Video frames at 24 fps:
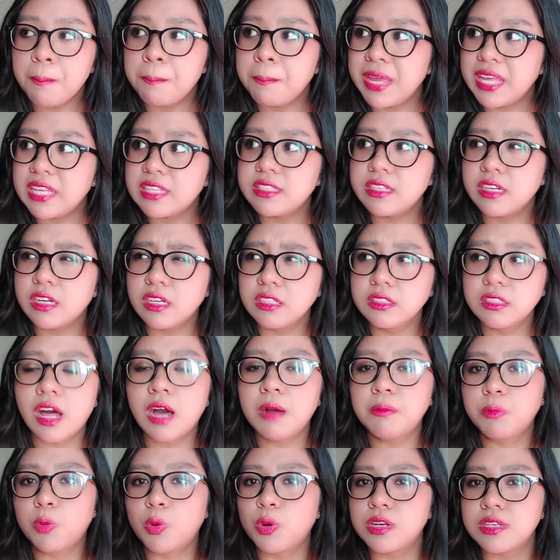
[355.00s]
made a
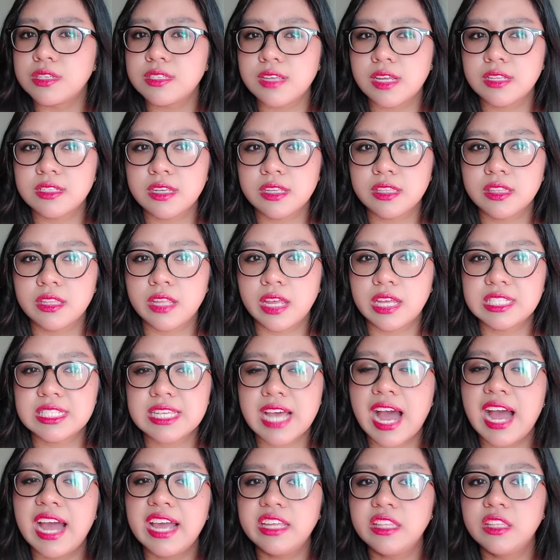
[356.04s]
lot more sense and
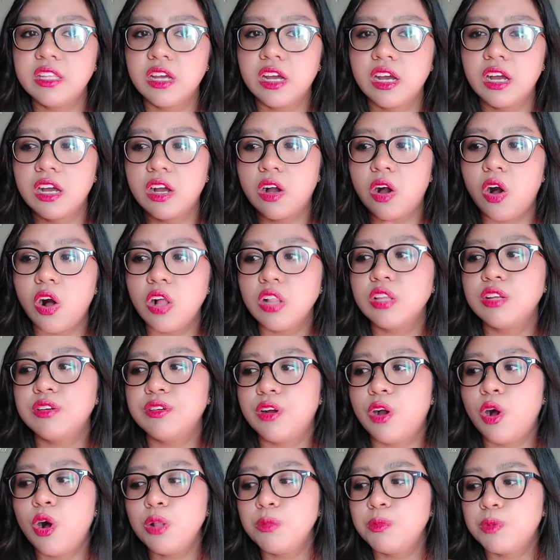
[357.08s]
it tied all
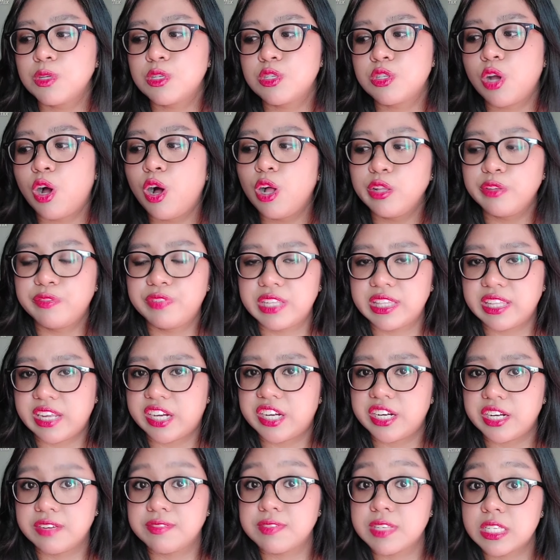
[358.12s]
of, almost all of the
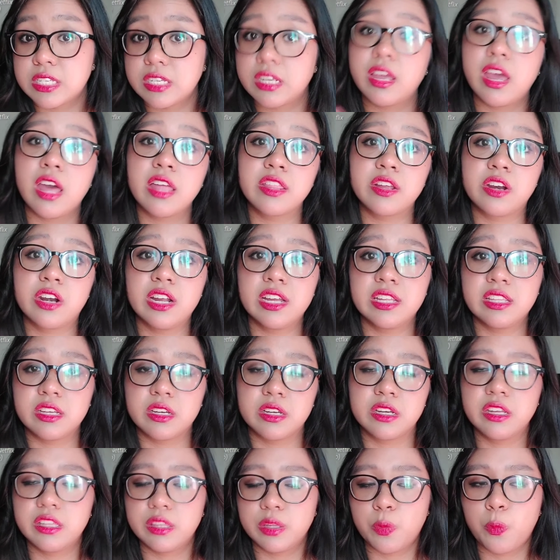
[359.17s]
narratives together in
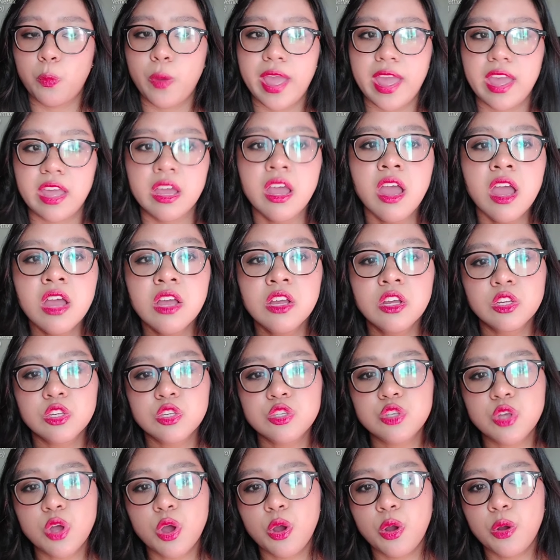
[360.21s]
a, in a way
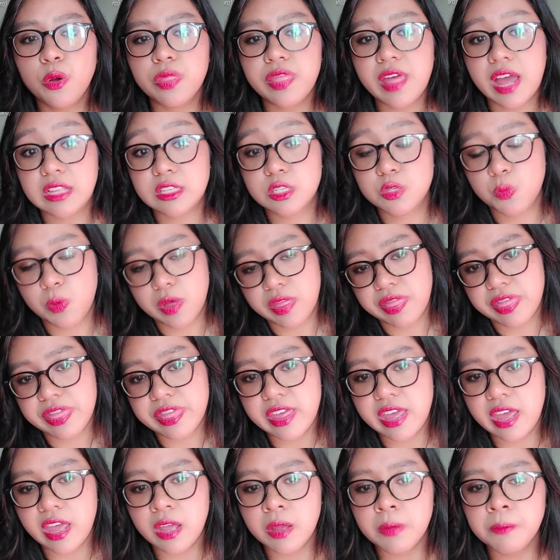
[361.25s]
so that's one
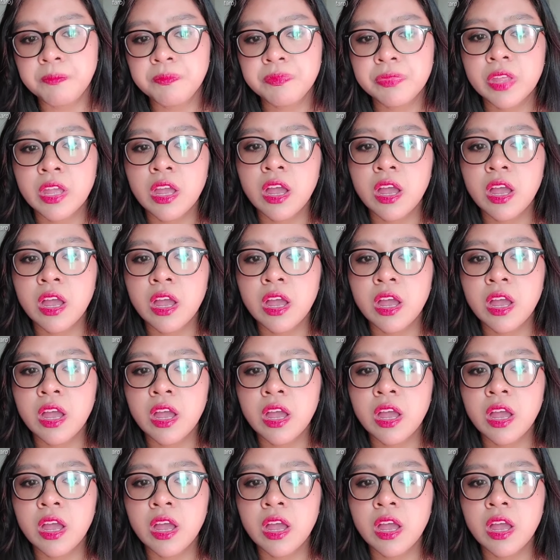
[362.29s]
thing